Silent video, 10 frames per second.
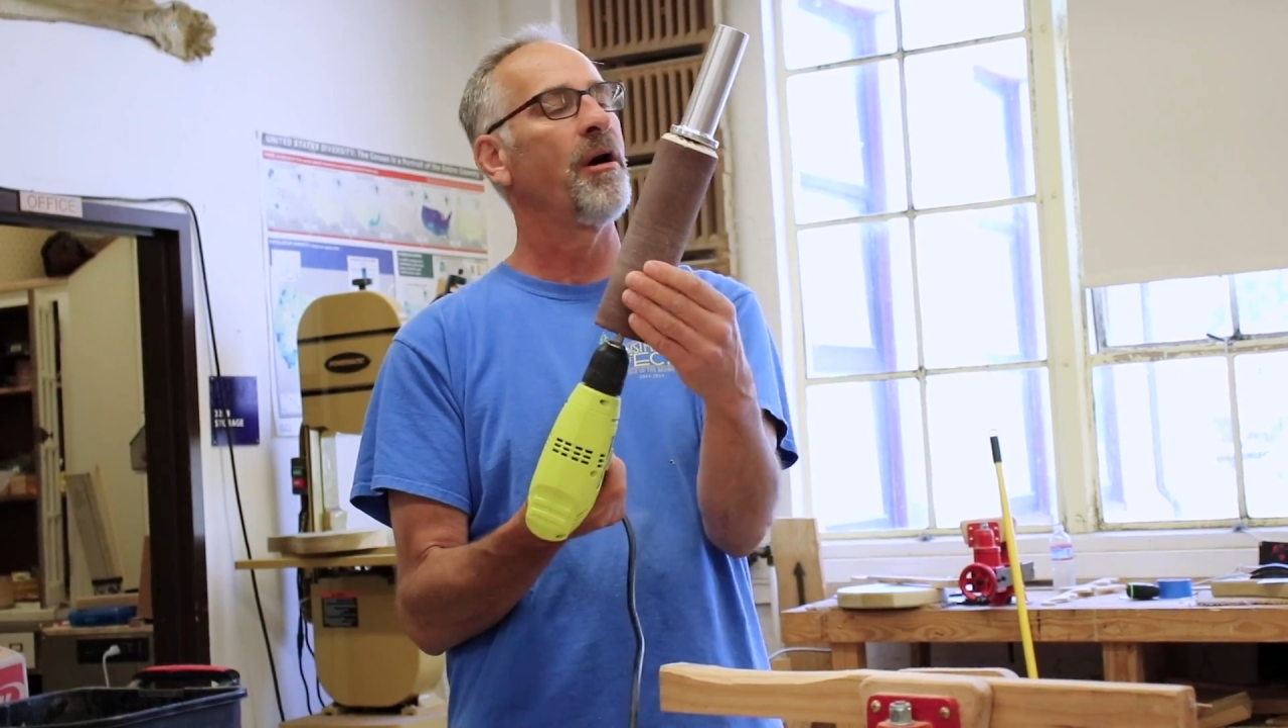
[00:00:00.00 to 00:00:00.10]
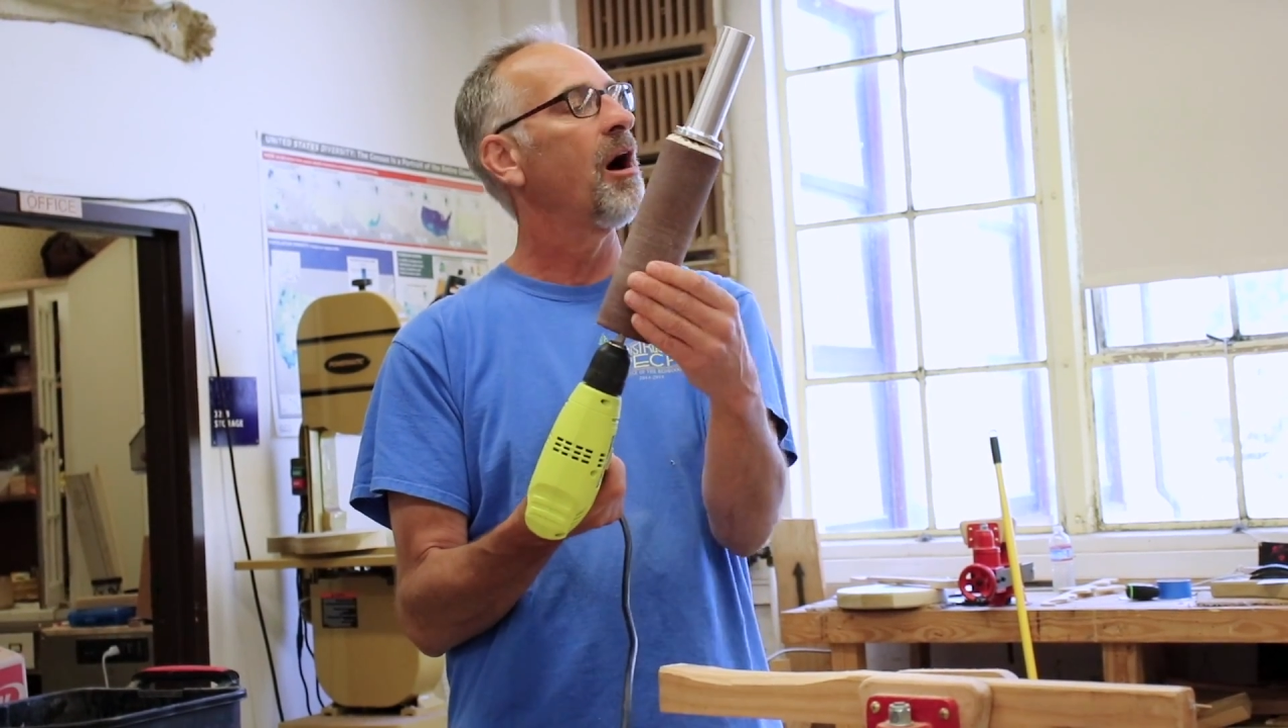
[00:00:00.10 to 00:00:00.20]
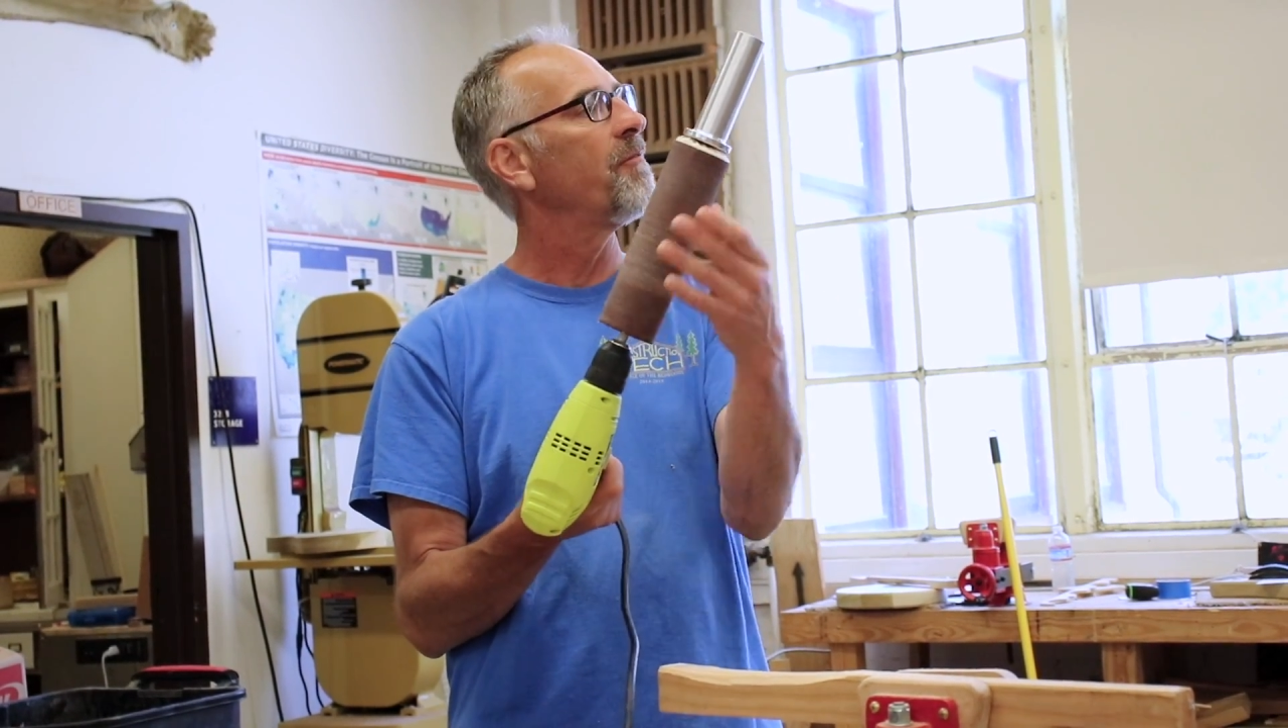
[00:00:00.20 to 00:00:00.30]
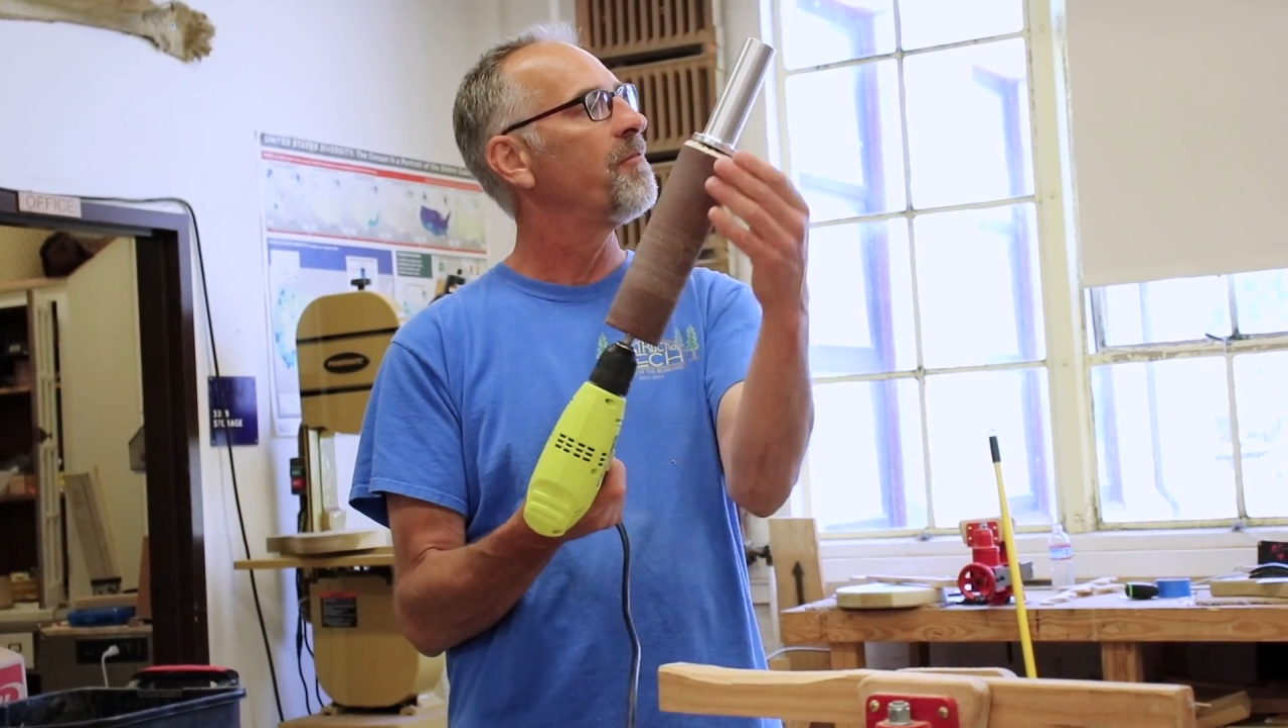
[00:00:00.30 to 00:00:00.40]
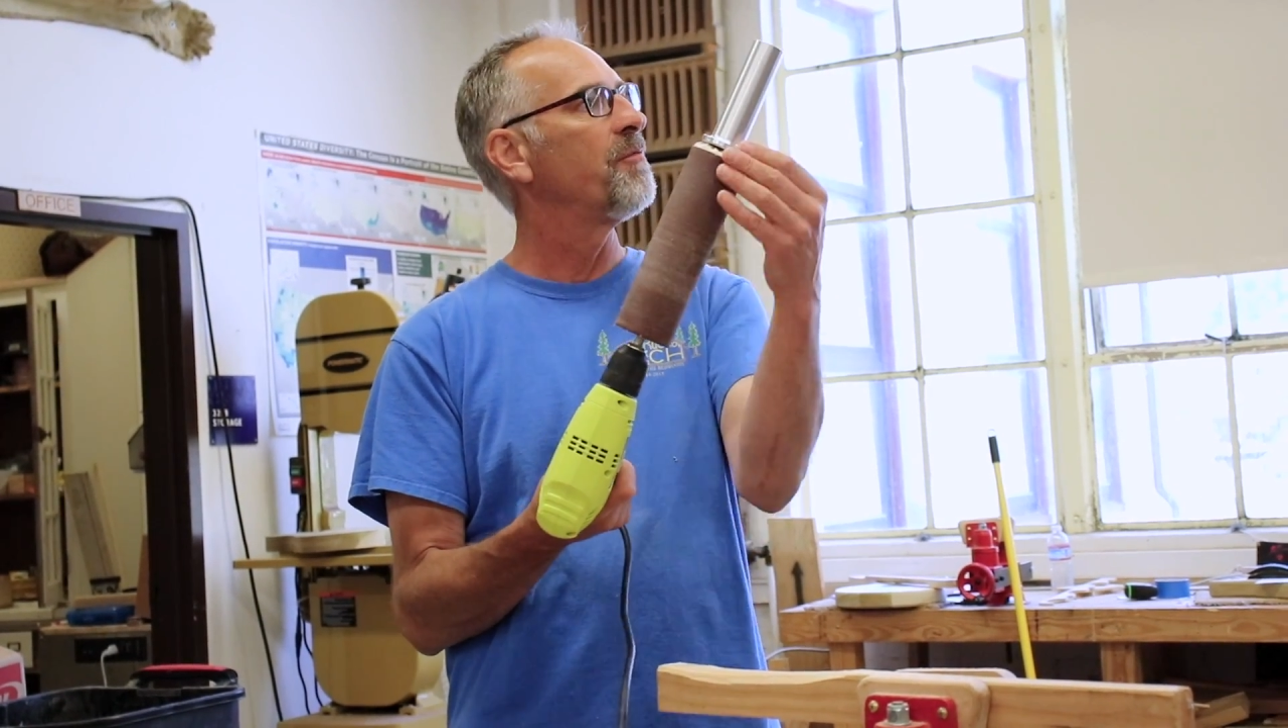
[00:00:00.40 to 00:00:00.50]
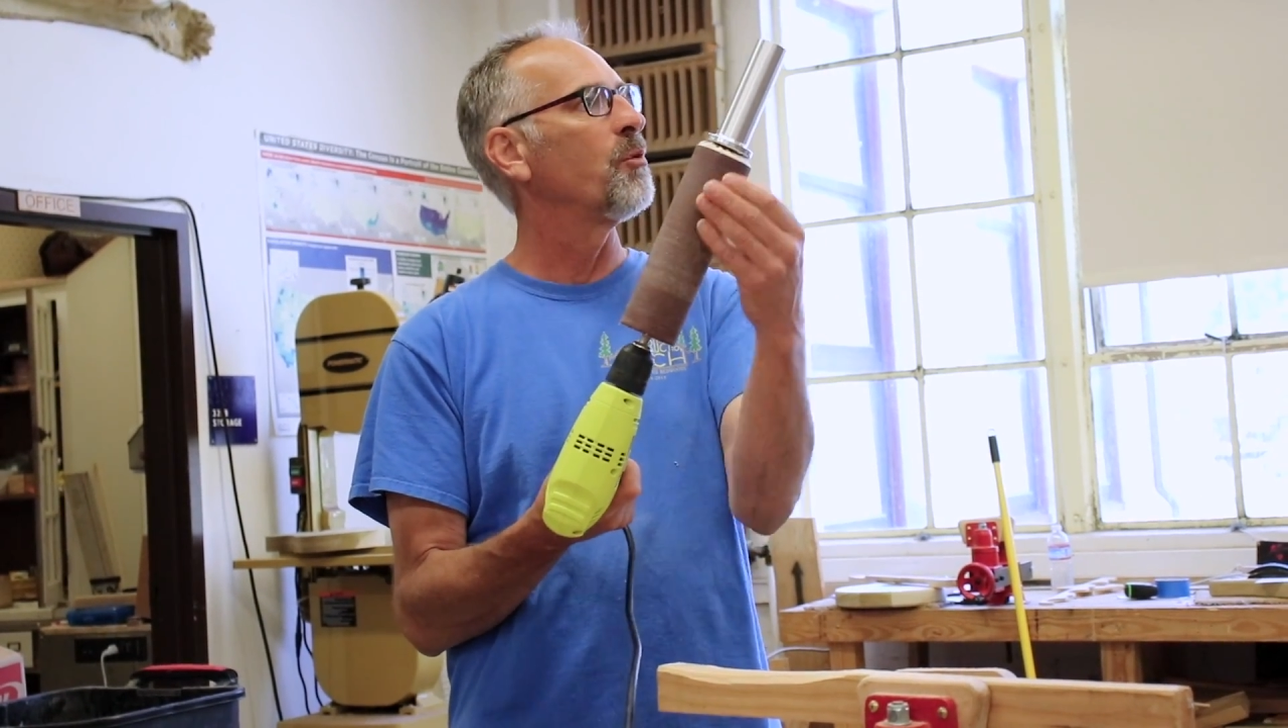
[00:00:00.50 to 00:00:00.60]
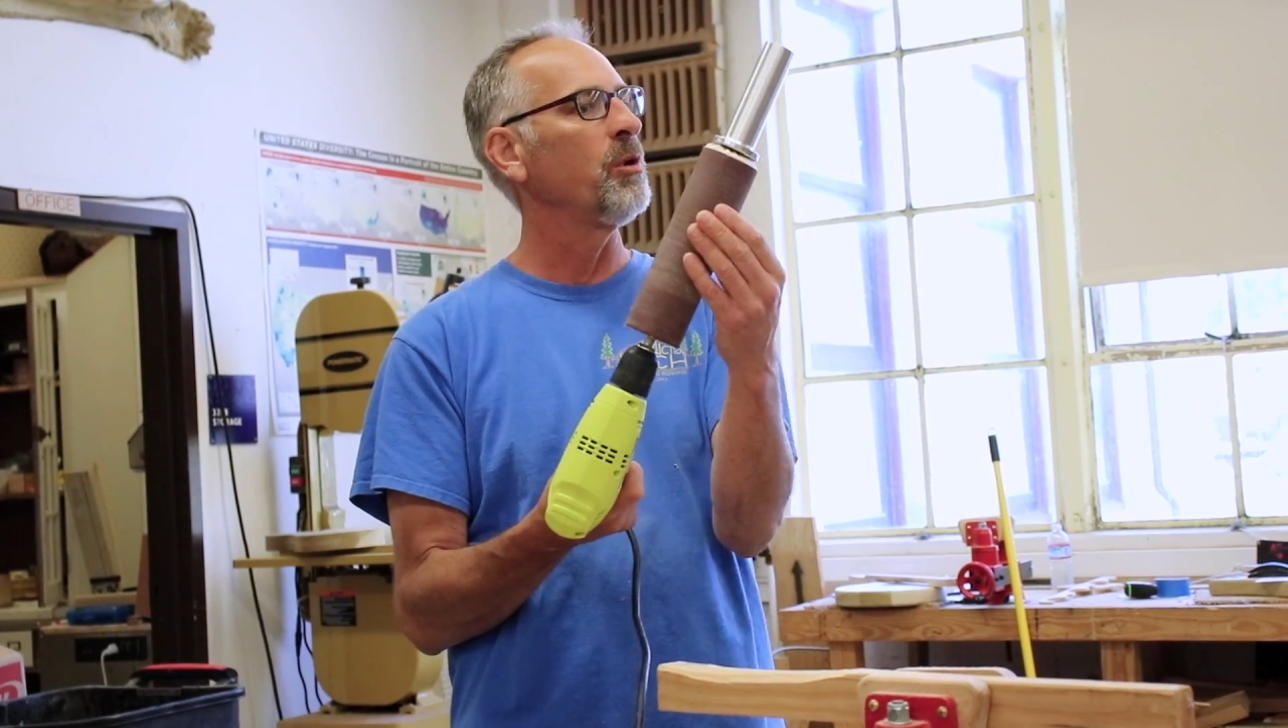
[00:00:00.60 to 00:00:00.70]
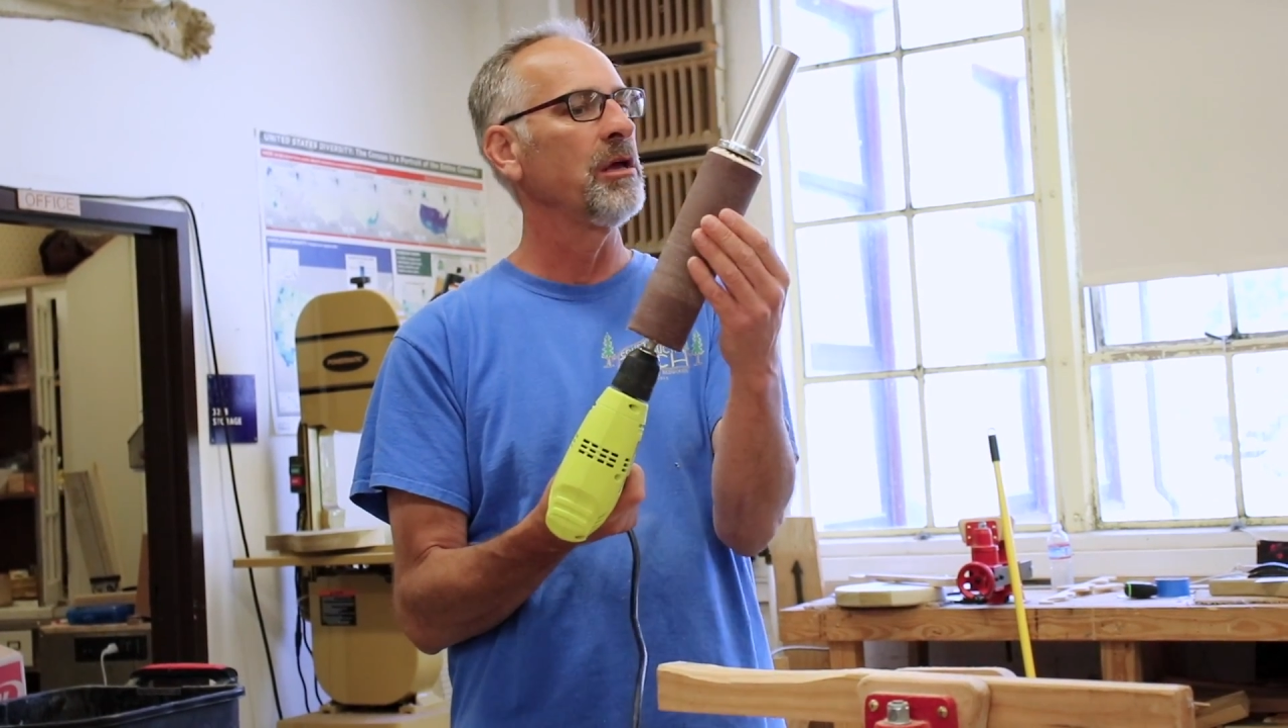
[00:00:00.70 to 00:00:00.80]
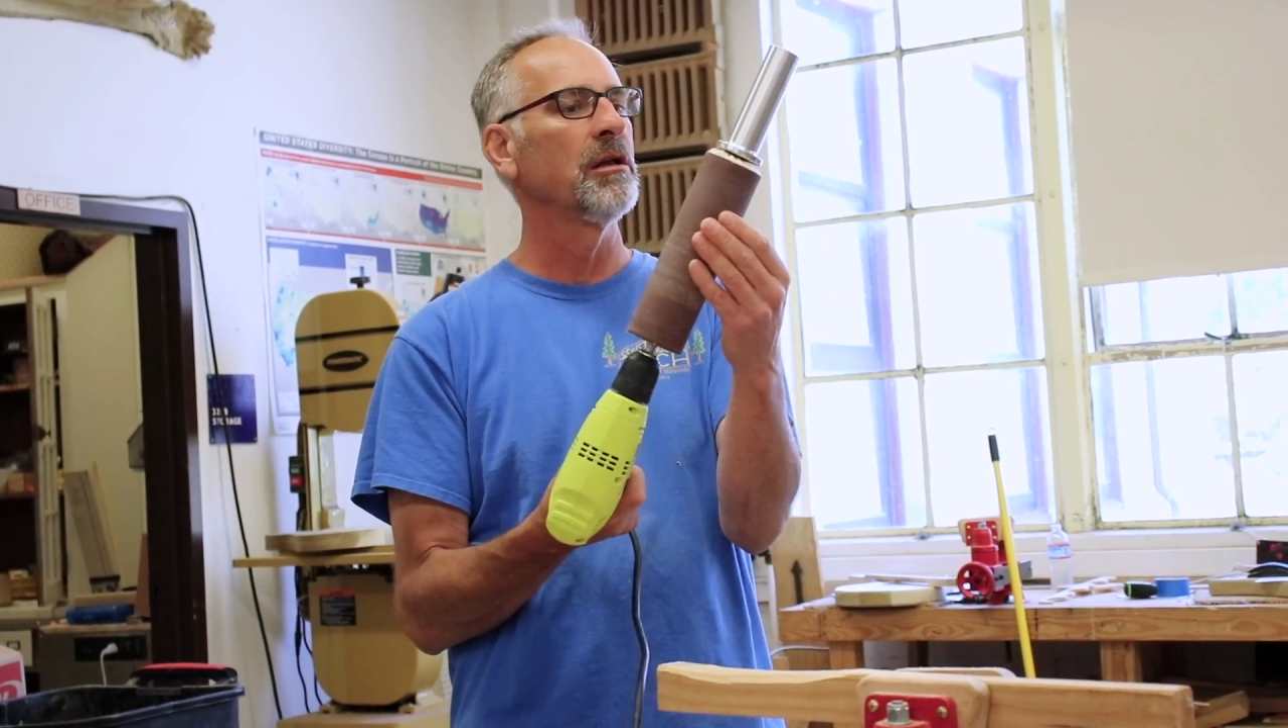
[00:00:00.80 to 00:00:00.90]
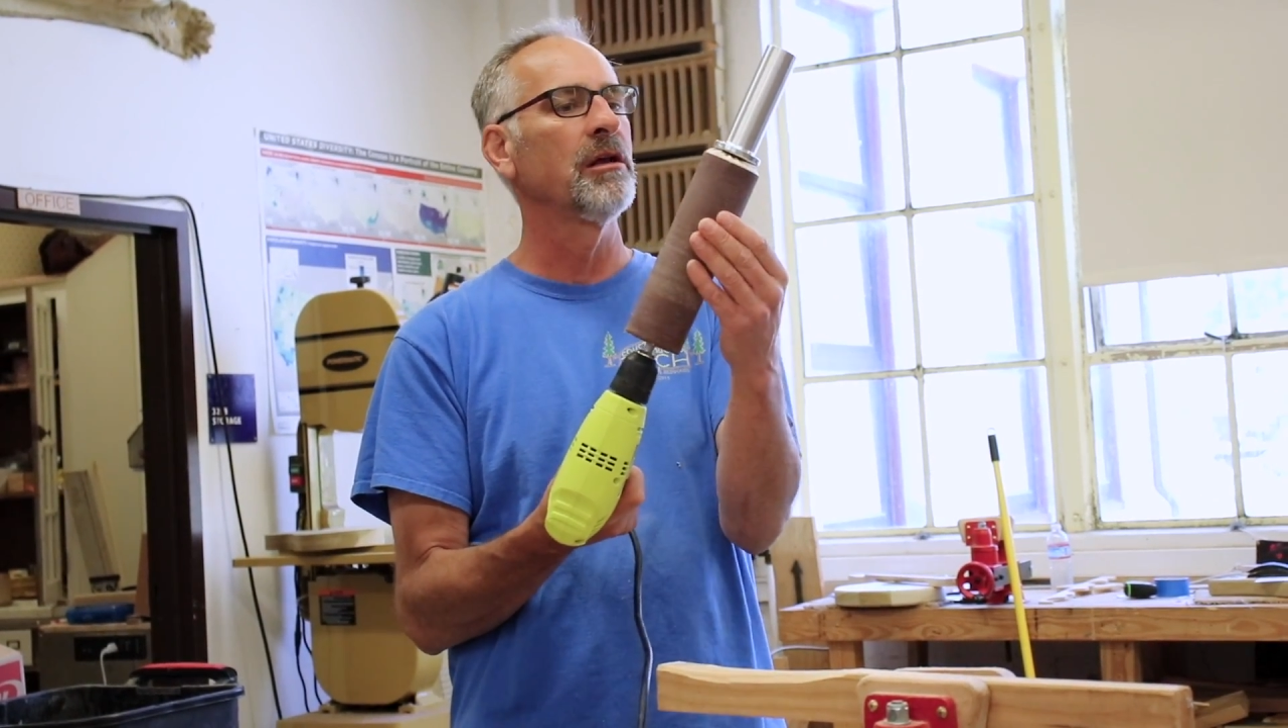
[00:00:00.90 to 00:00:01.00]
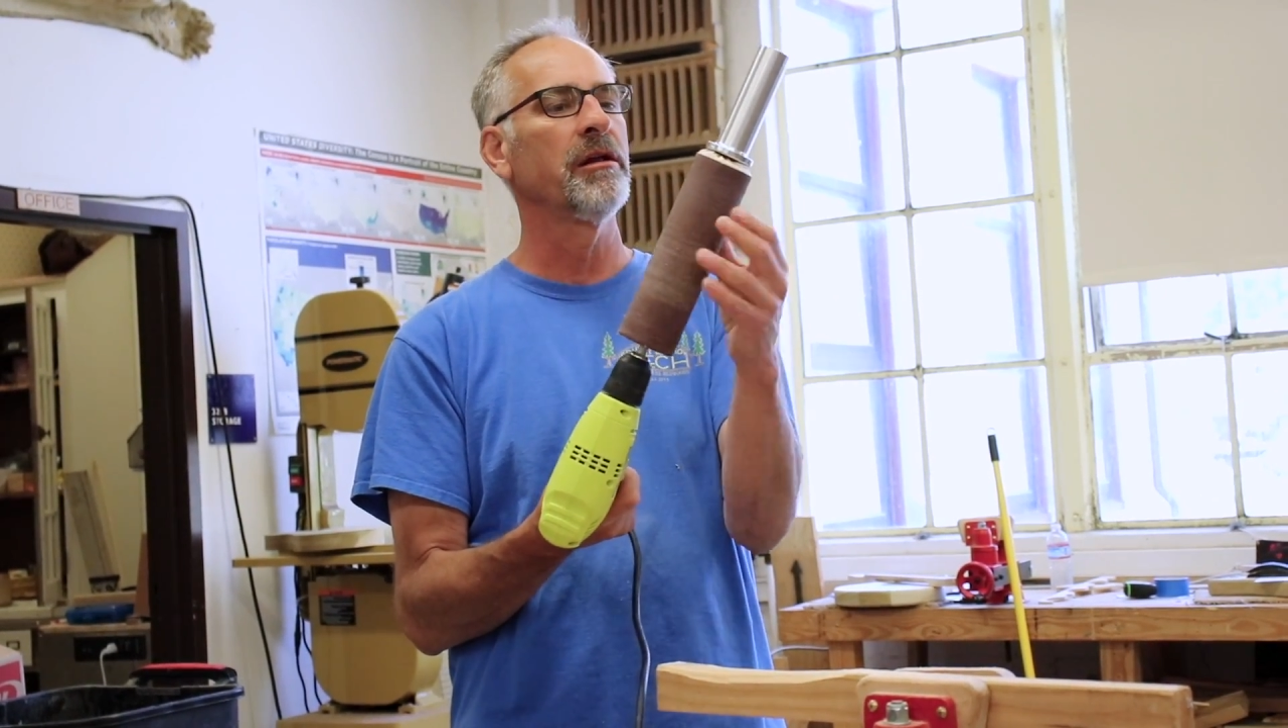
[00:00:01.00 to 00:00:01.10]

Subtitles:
off the wheel a